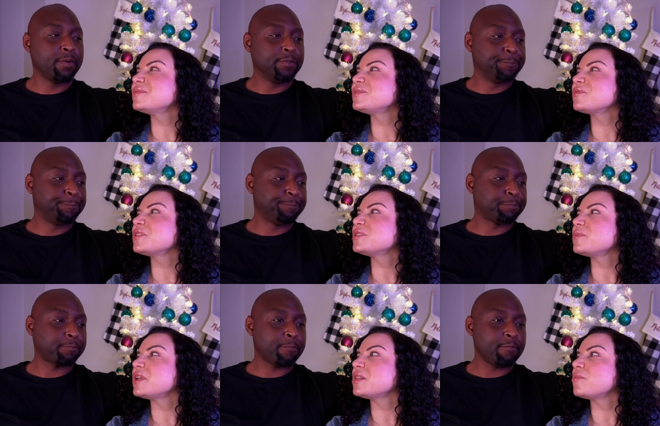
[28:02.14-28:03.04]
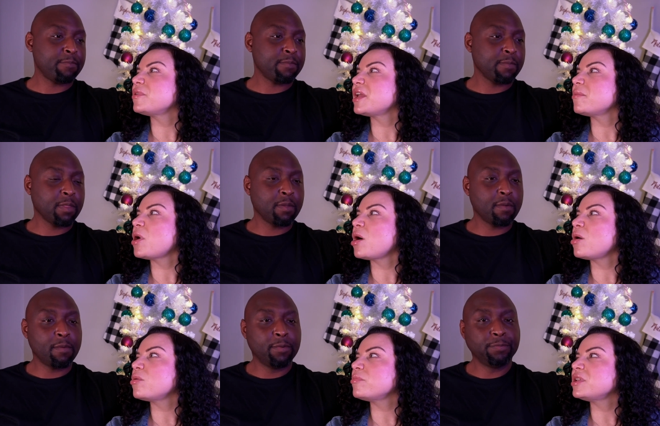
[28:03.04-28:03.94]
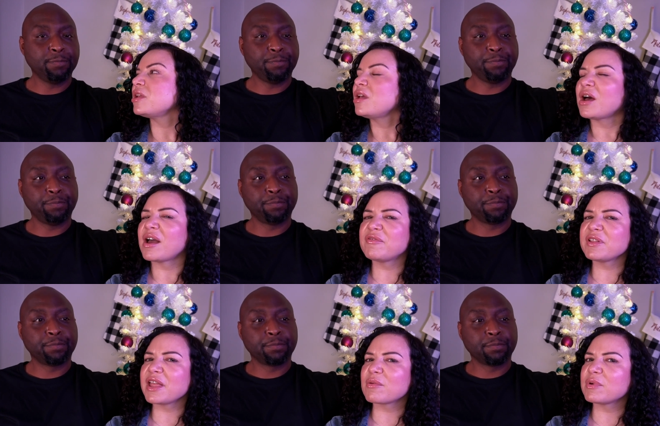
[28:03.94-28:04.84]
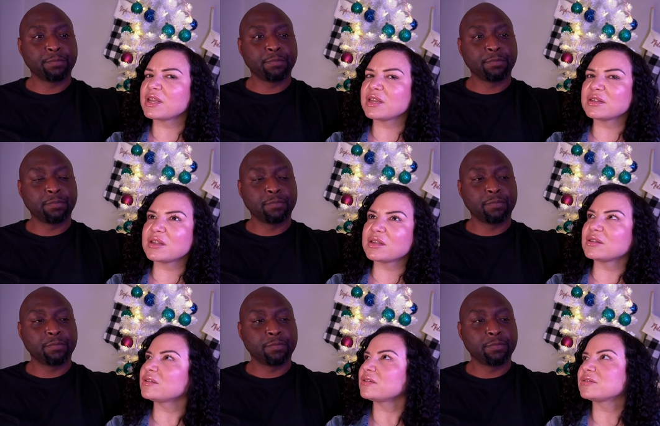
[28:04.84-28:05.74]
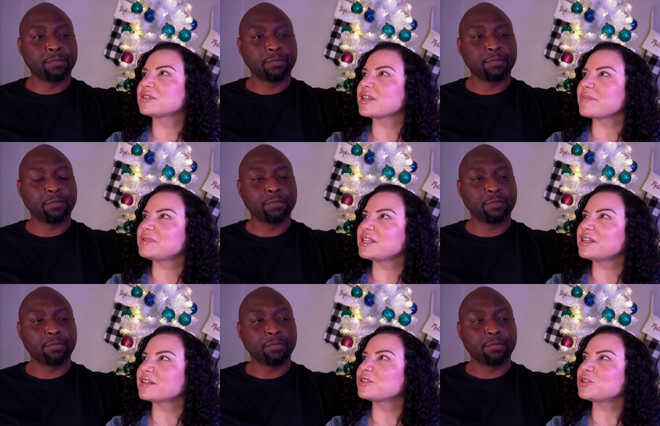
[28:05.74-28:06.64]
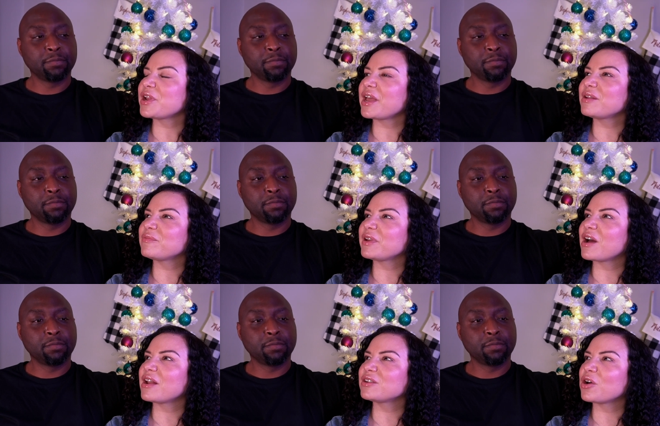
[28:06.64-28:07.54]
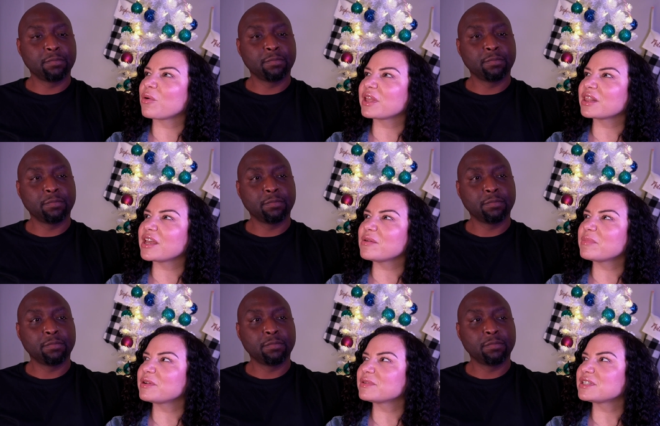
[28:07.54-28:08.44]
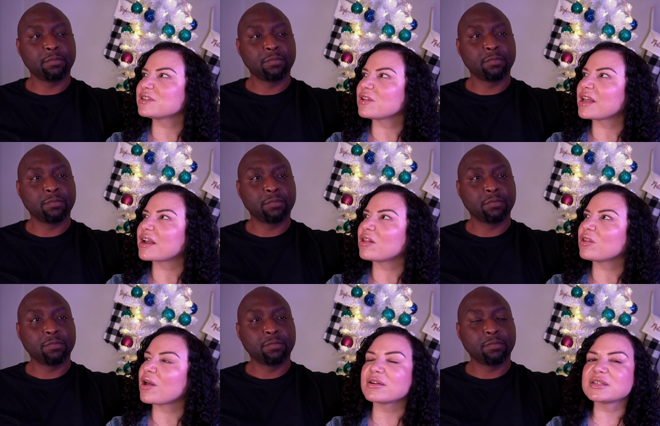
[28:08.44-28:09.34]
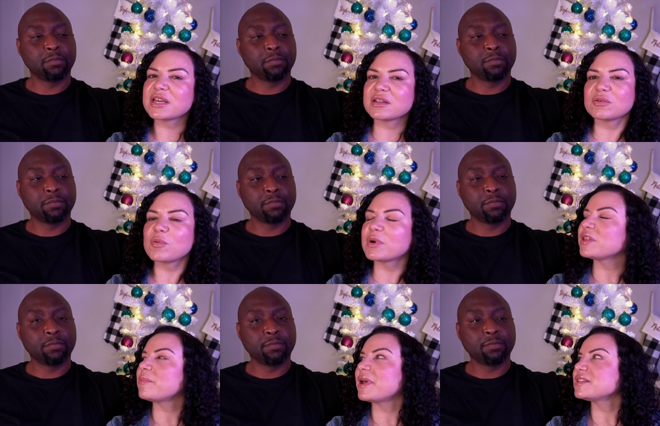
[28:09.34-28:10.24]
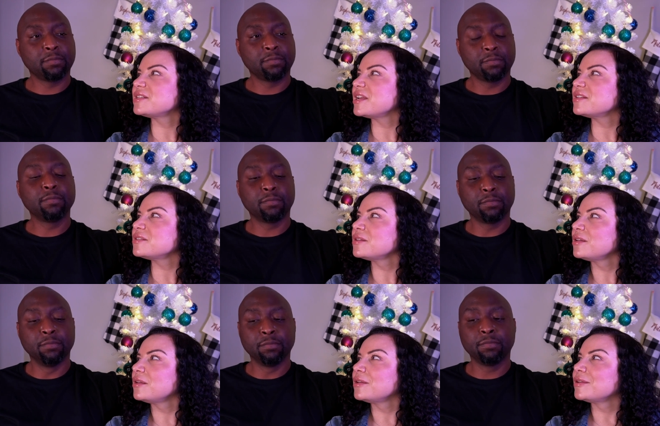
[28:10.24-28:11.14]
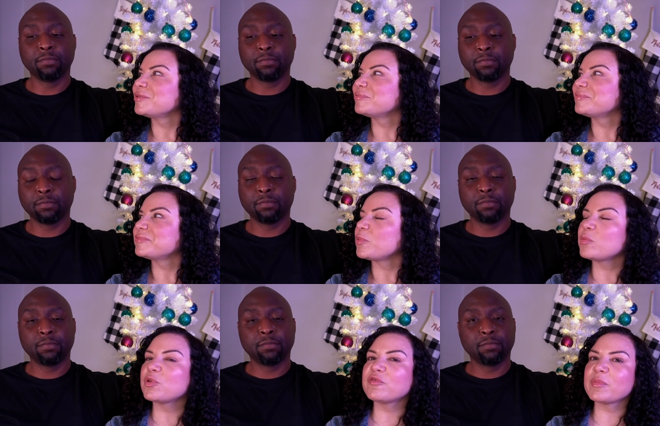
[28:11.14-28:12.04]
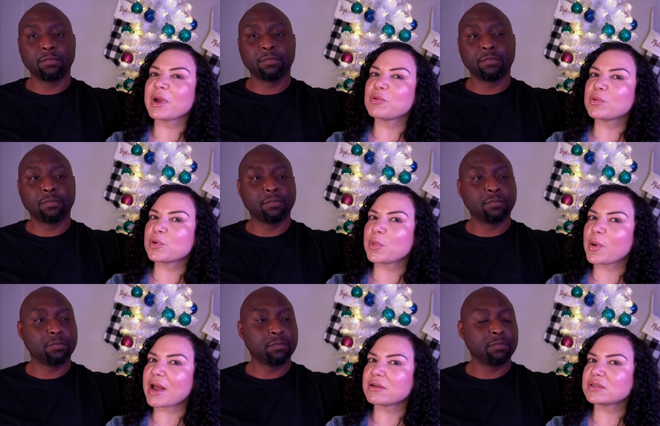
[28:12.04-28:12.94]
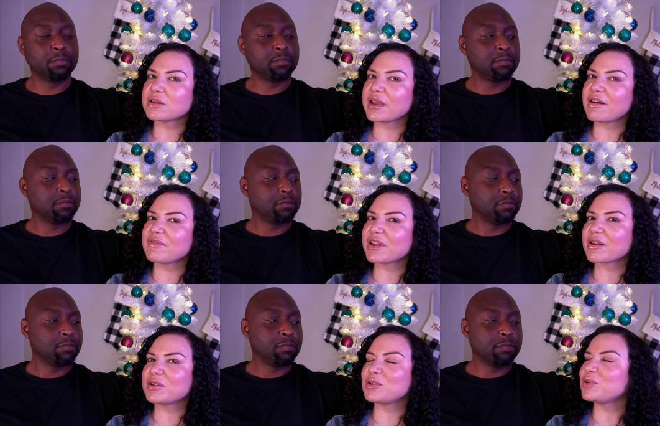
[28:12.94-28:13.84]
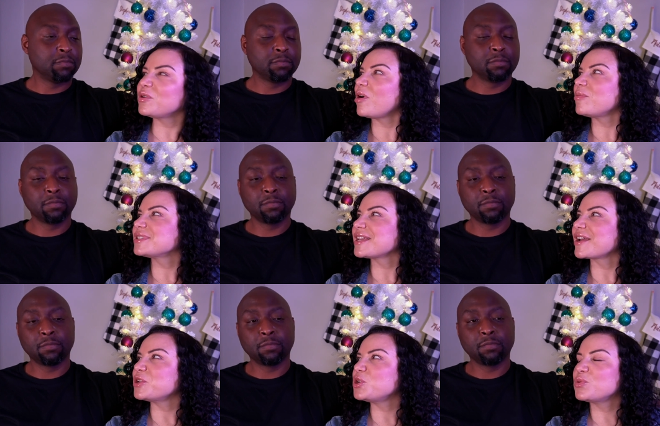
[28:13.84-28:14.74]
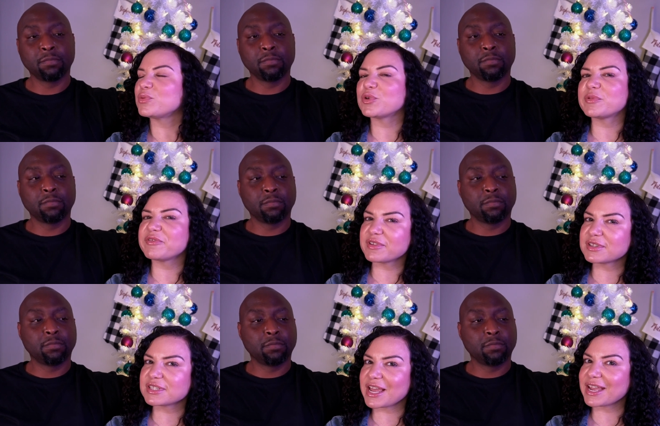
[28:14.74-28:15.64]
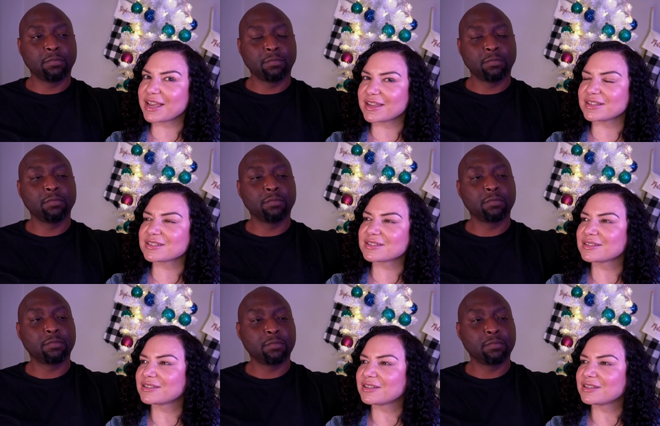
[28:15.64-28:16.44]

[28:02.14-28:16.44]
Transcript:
Speaker 1: it was really sweet. And then we came home, and I feel like we slept in yesterday and we got going late, but it was still like a long day and one of the best days. Mm-hmm. We moved my room around, so I have like a almost like a new room. It feels like because